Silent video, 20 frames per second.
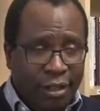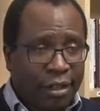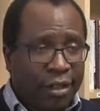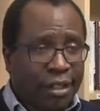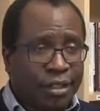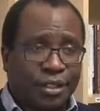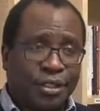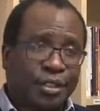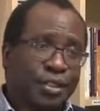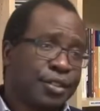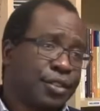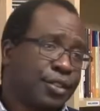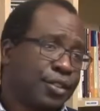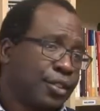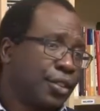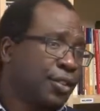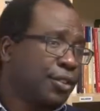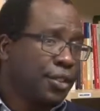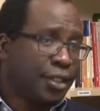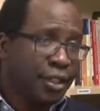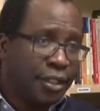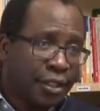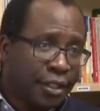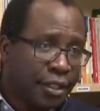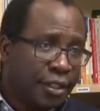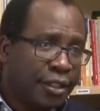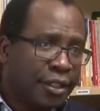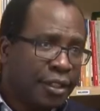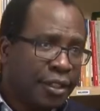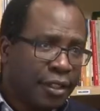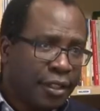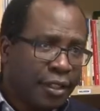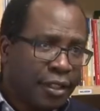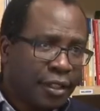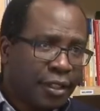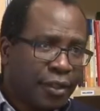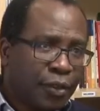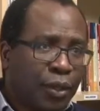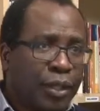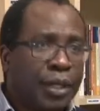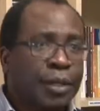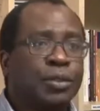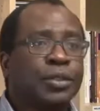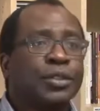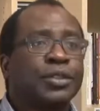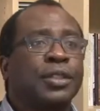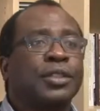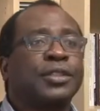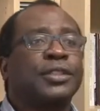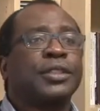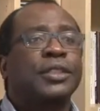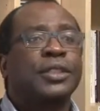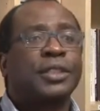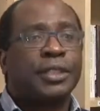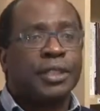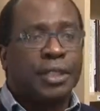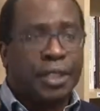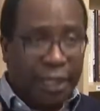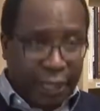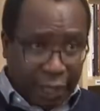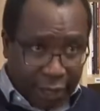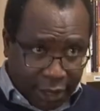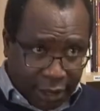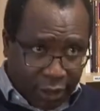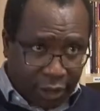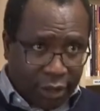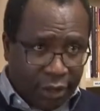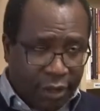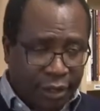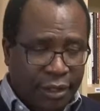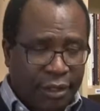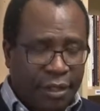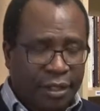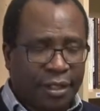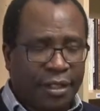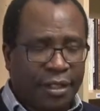not just succeed. We want them to succeed in God.